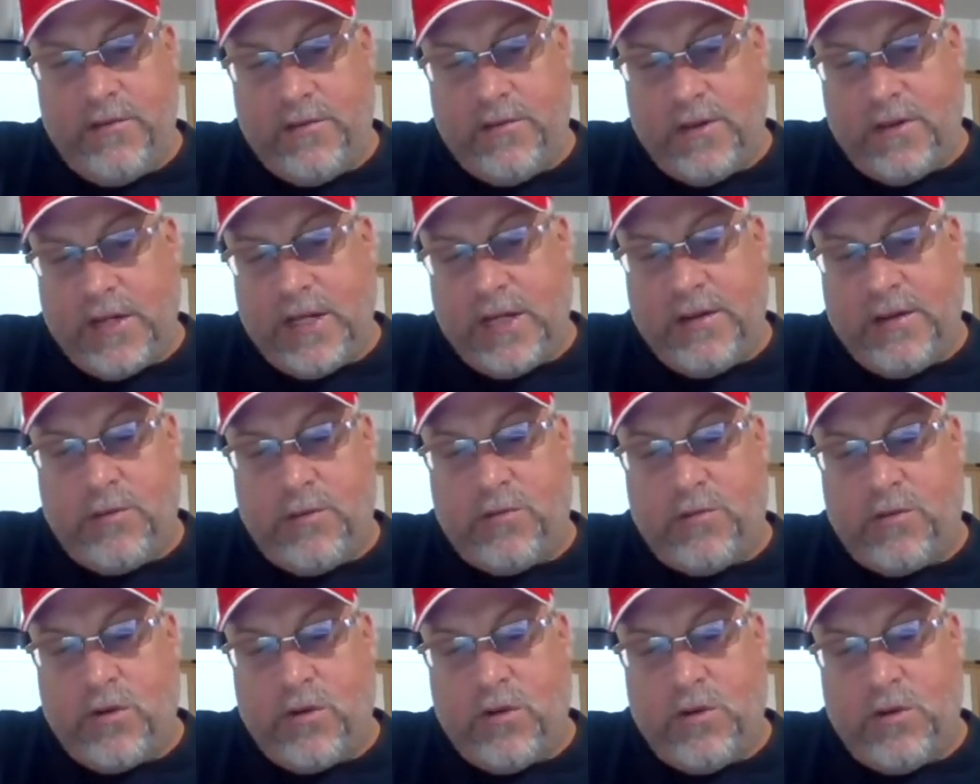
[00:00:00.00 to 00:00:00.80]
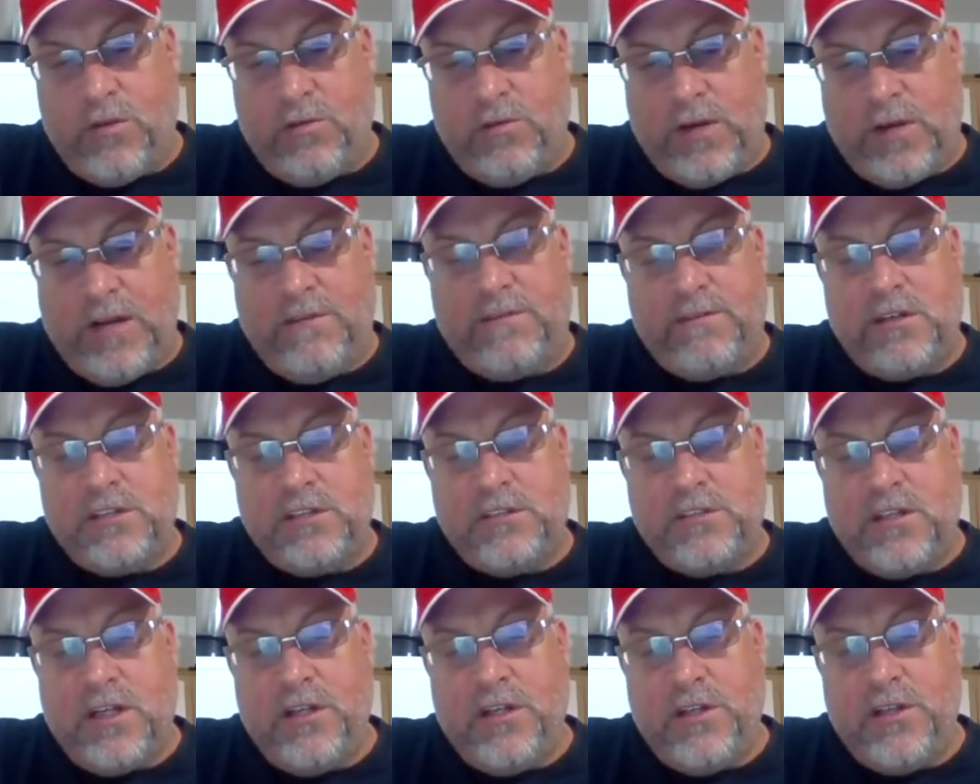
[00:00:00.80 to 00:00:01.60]
When I
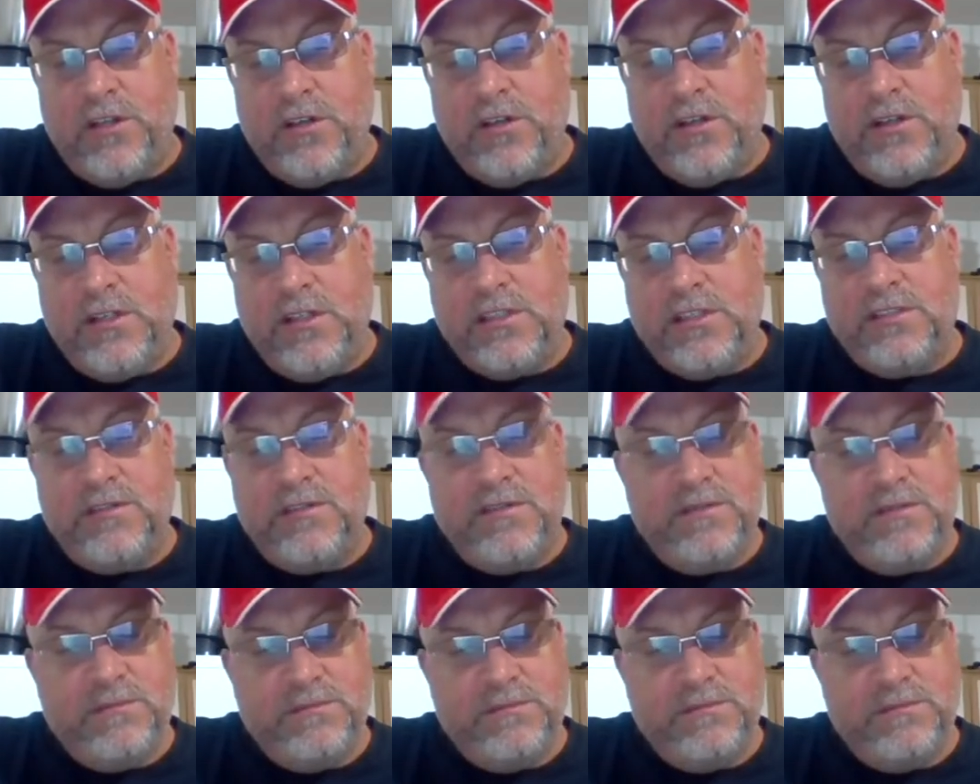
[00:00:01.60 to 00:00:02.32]
first started doing this,